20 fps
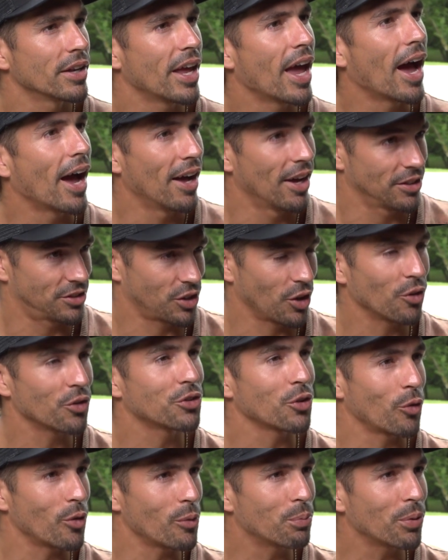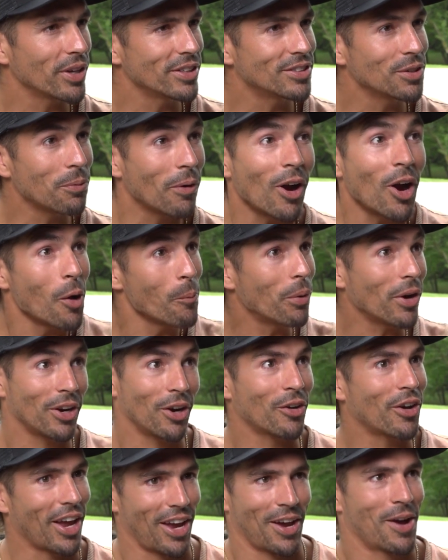yeah. So we play Sylmar. But
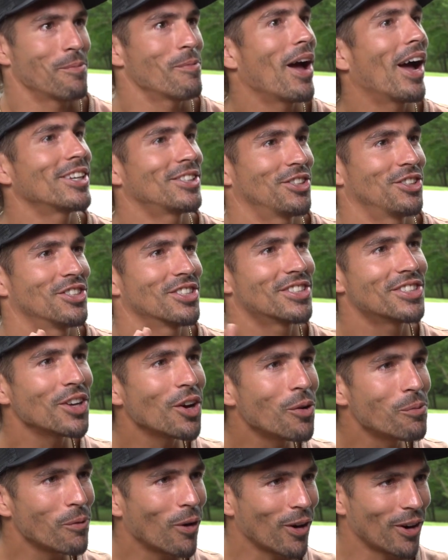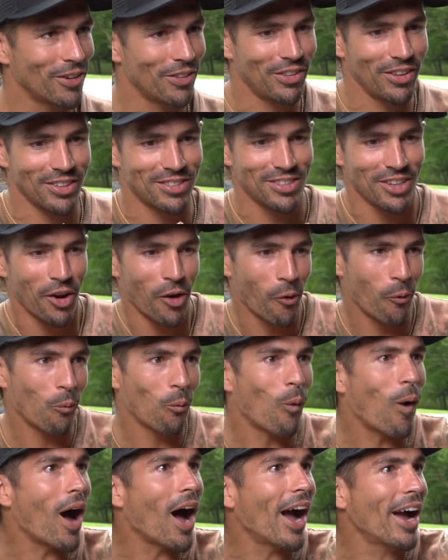okay, imagine Sylmar, this
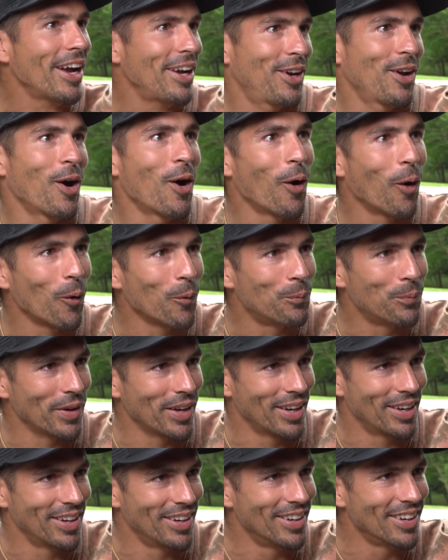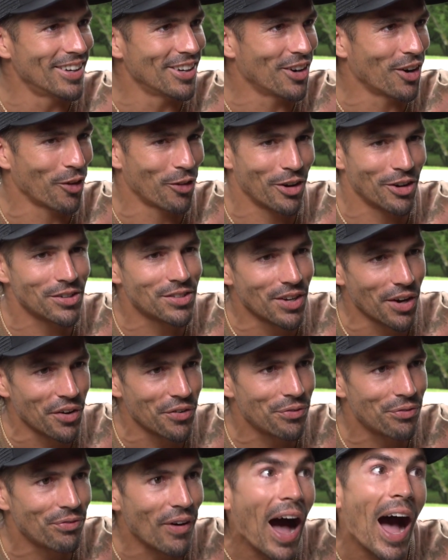wide open, there's
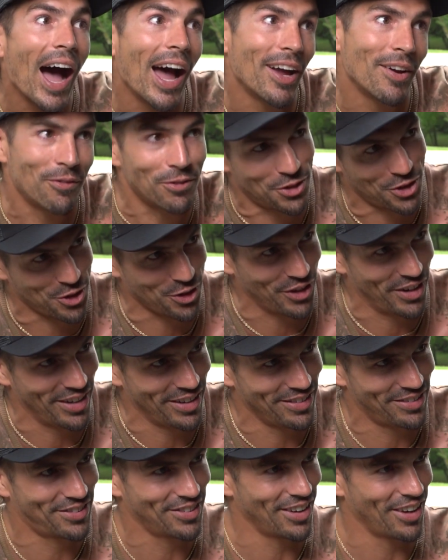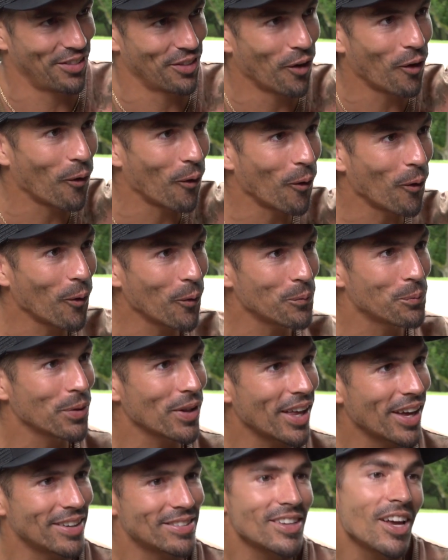5 trees in the whole
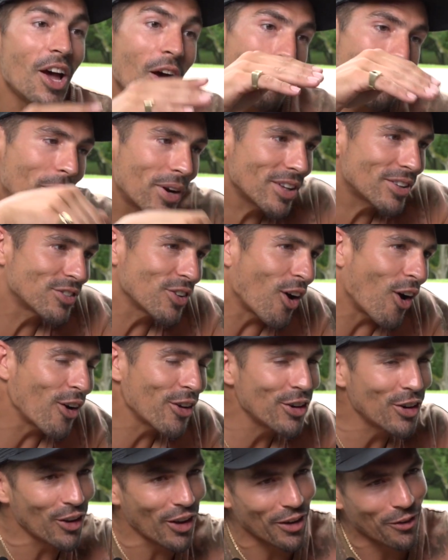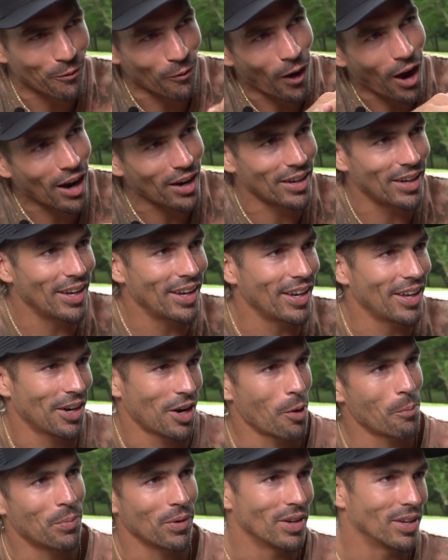place. But it's all, like rocky and
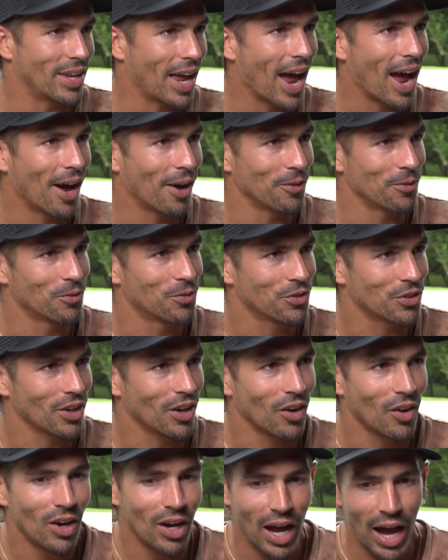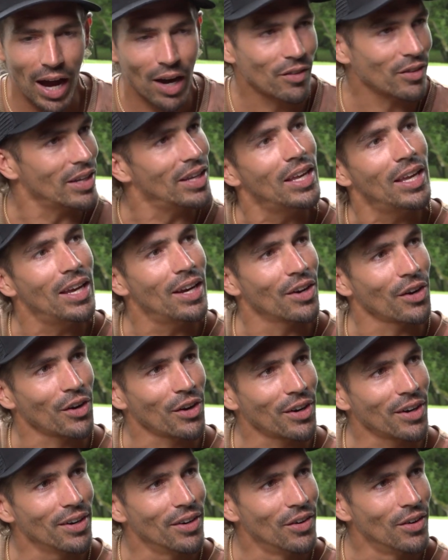up and down. So out
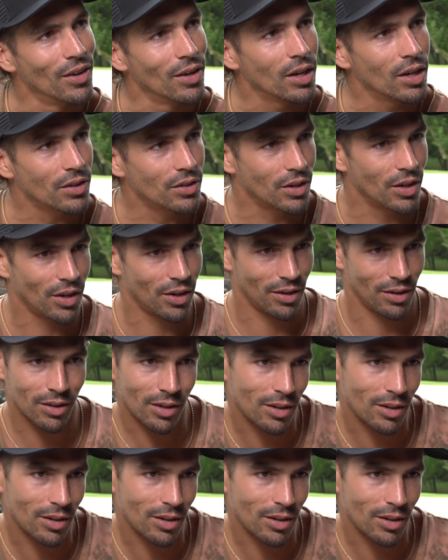here, you